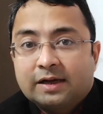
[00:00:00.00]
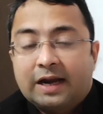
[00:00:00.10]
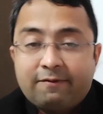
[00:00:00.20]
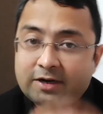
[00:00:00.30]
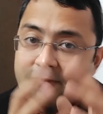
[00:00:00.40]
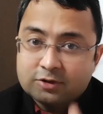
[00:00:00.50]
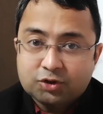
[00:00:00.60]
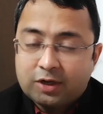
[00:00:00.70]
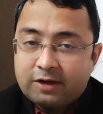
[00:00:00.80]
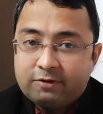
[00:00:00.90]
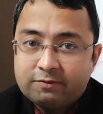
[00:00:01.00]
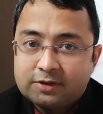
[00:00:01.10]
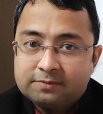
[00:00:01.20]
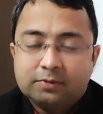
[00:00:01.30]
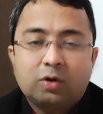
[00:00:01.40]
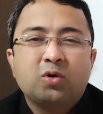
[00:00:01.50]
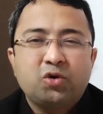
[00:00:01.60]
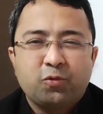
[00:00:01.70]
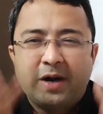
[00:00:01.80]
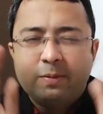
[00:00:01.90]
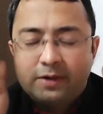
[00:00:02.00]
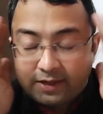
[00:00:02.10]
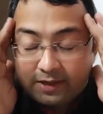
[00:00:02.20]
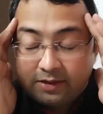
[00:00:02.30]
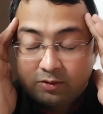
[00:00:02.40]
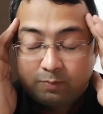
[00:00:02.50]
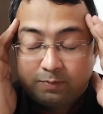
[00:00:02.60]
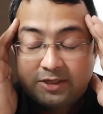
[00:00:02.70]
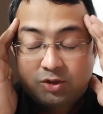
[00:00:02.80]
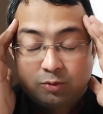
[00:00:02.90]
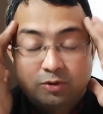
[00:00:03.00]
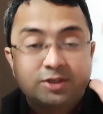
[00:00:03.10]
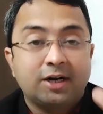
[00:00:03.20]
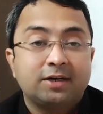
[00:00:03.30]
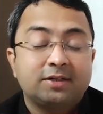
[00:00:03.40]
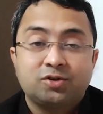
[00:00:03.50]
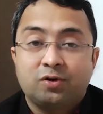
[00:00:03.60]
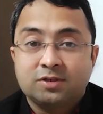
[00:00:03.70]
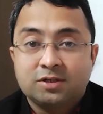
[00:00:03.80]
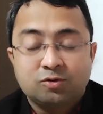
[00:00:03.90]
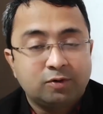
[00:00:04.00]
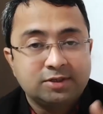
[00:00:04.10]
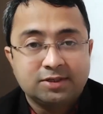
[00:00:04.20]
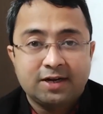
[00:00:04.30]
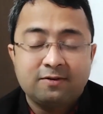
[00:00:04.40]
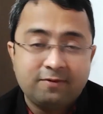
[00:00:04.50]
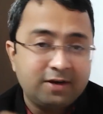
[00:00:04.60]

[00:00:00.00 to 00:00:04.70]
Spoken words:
Gravity works on everyone. Oh, you might be thinking, oh, please don't start this nonsense once again.